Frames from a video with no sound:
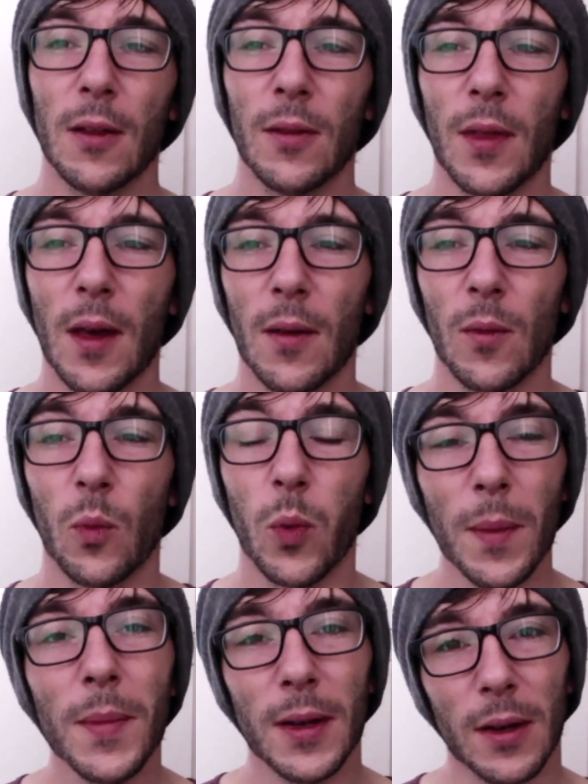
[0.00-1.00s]
That
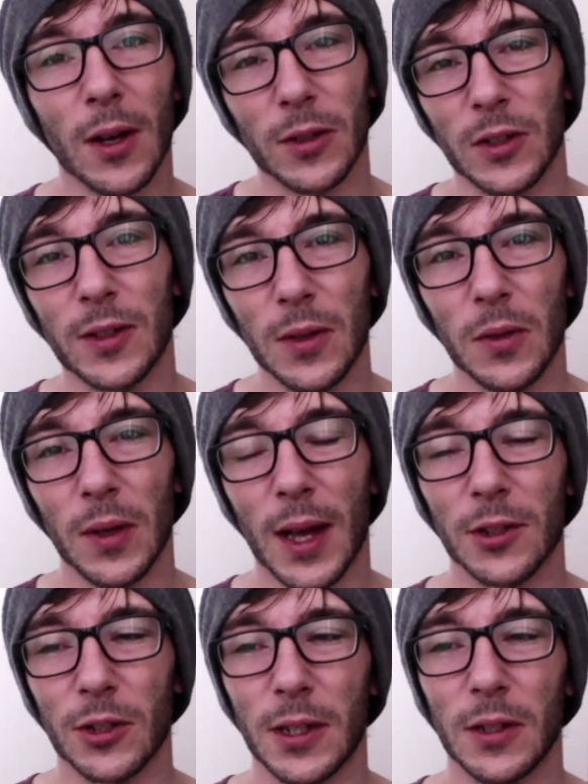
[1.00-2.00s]
women are still
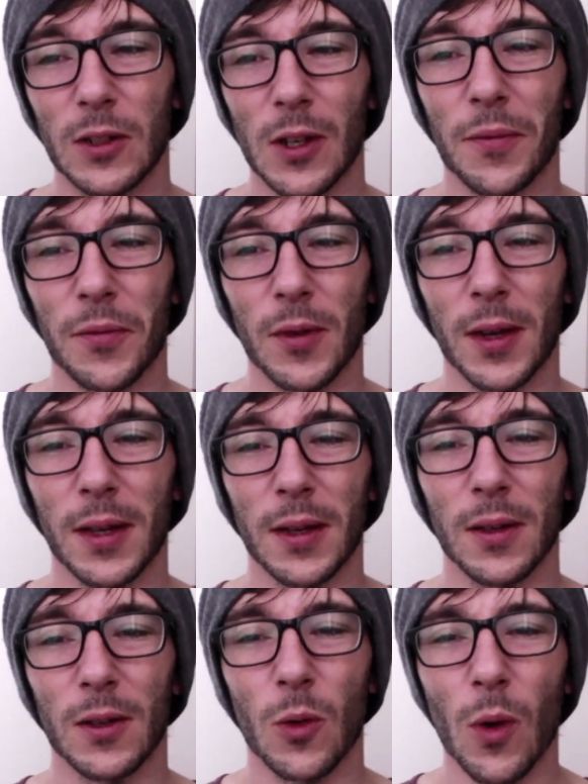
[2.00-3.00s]
actually
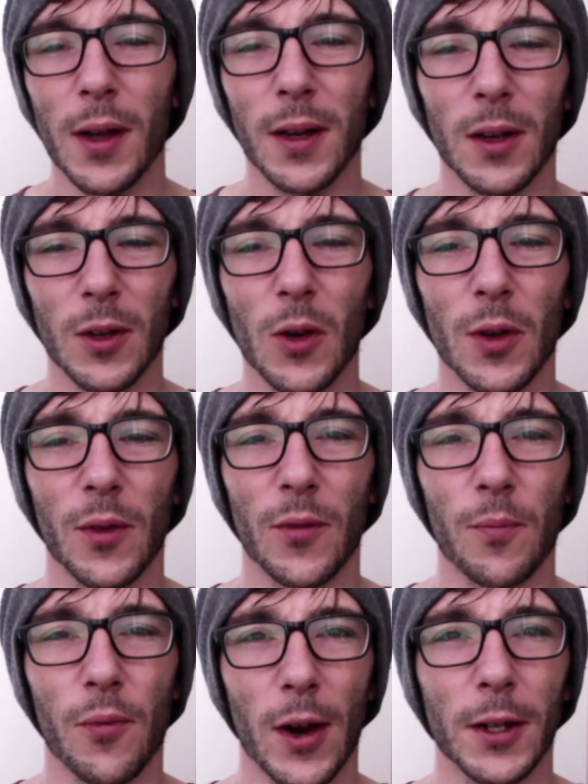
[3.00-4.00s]
suffering quite a lot
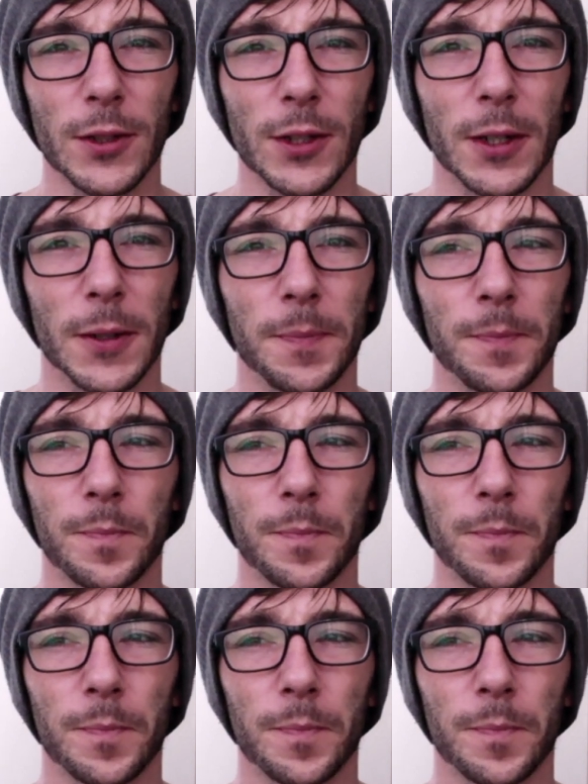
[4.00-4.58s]
of pressure,